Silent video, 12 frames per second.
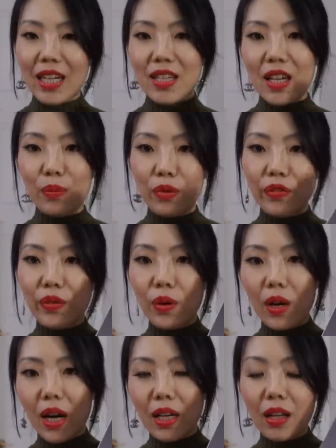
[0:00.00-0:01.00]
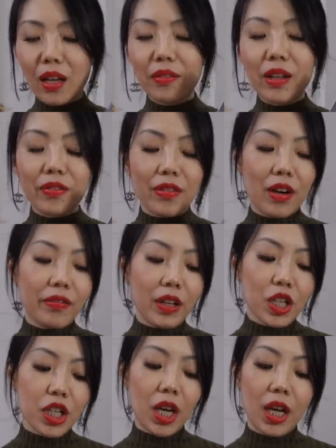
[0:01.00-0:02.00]
I said before, I love that
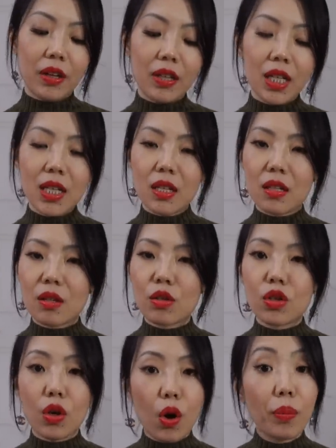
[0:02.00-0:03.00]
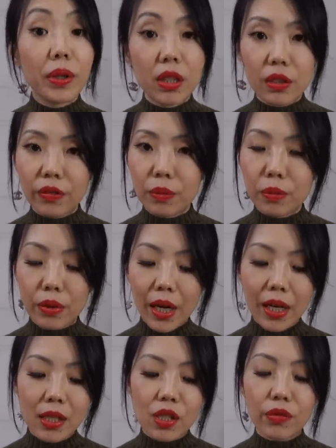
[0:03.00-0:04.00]
Farfetch carries so many different
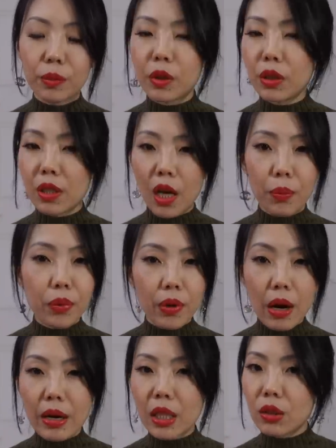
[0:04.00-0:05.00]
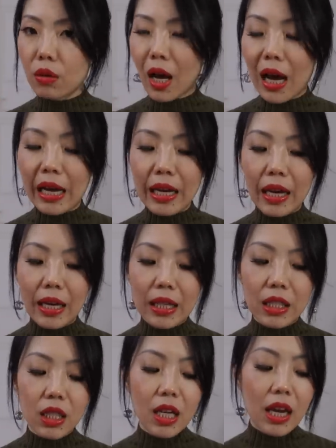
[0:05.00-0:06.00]
brands from contemporary to high
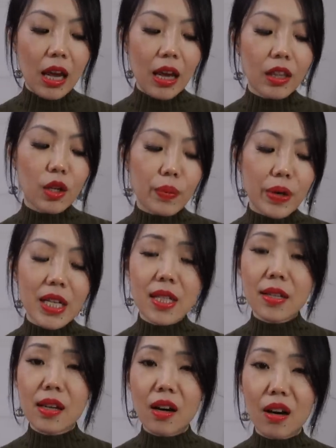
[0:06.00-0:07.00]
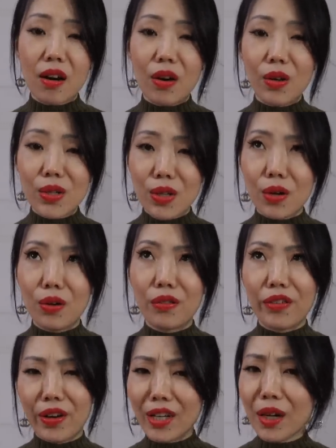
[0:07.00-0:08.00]
end and their pricing are also
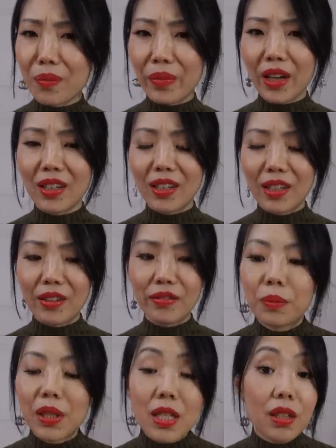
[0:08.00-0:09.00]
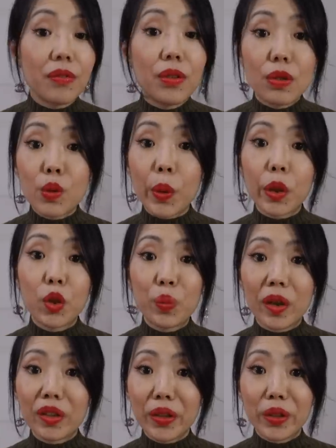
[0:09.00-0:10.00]
very competitive. Plus if you use my
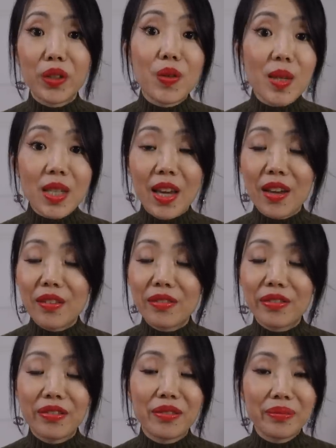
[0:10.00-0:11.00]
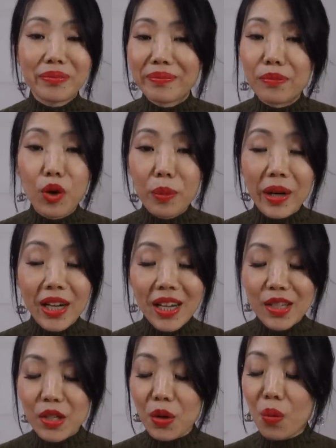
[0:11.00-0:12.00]
coupon code, you save more money,
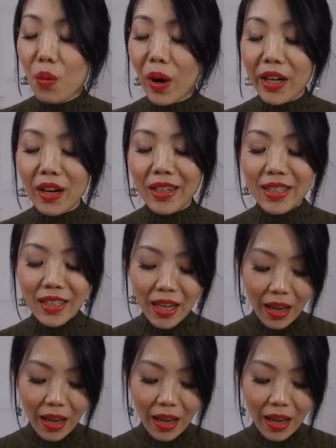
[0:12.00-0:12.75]
so why not?